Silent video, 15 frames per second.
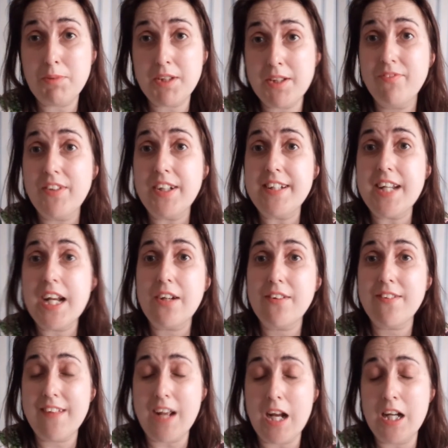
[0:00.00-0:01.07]
videos
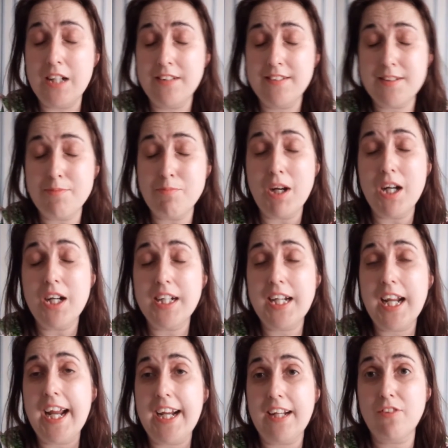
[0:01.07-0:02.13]
and my
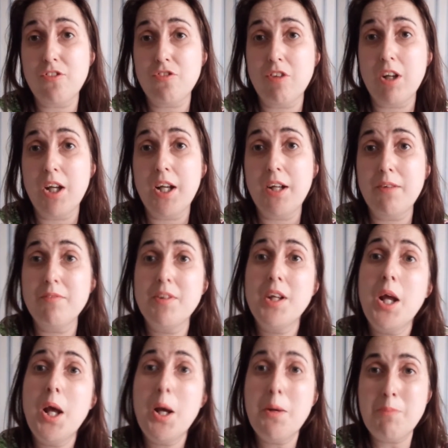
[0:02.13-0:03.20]
extra
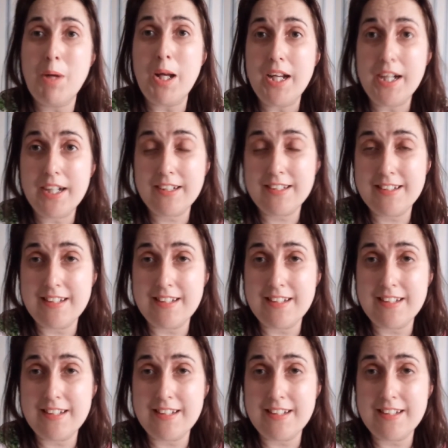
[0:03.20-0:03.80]
perks